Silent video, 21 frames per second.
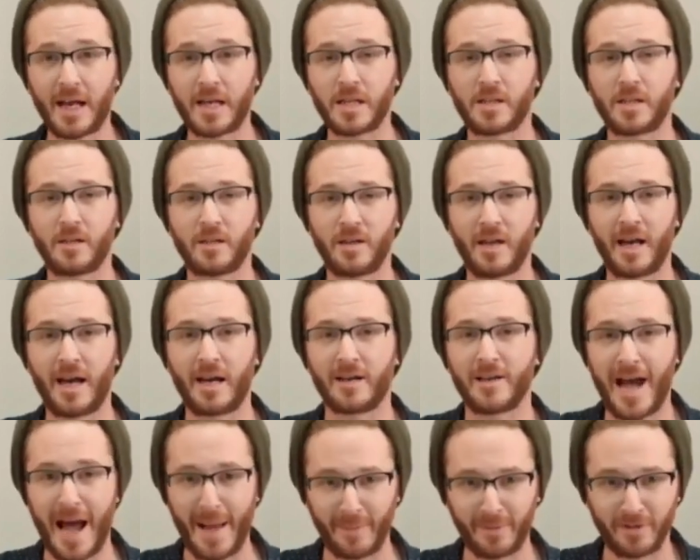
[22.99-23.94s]
excellent
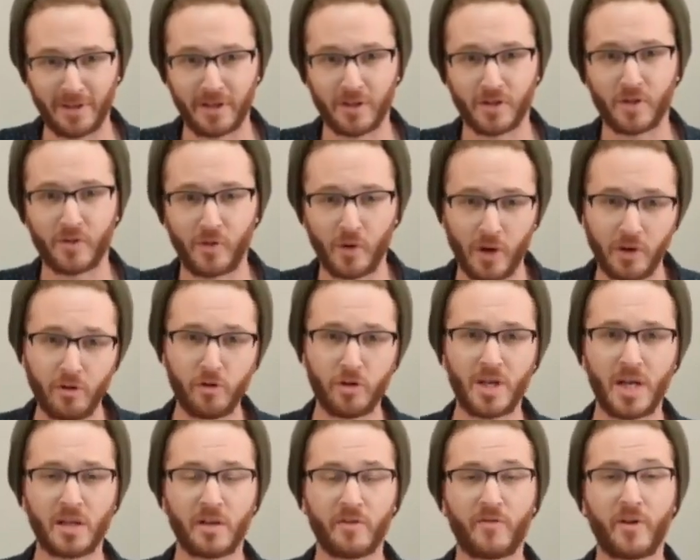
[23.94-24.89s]
ad copywriters. So if you
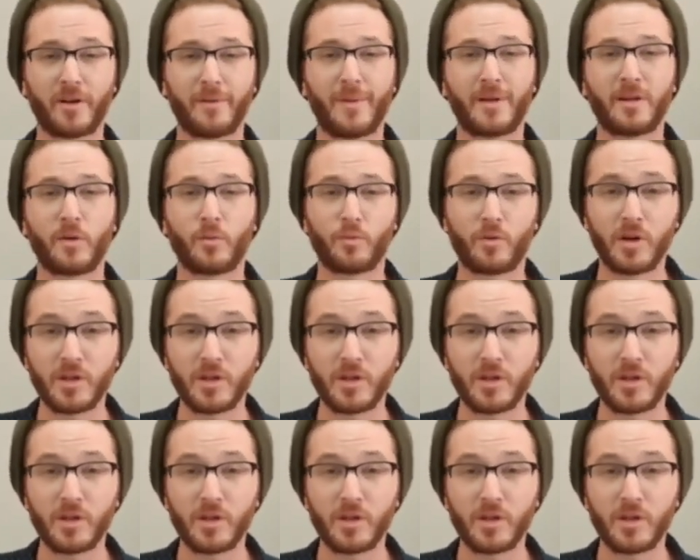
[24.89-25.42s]
understand the fundamental